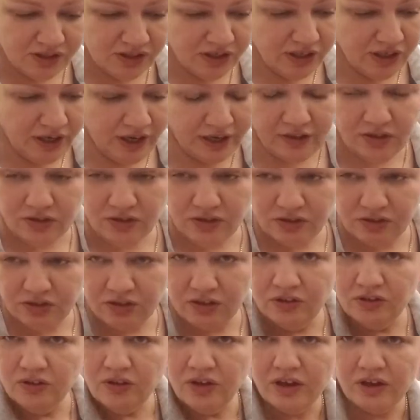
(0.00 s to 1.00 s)
Actually,
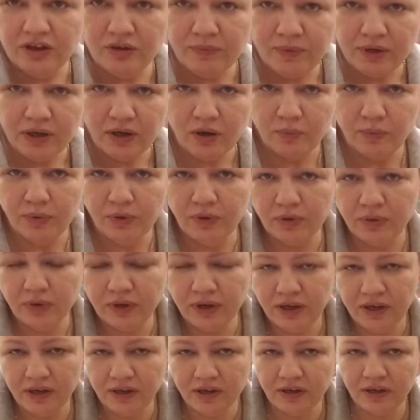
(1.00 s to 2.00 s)
you know how to make a poke
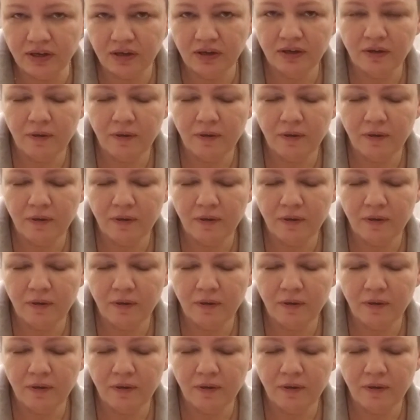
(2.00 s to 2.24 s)
cake?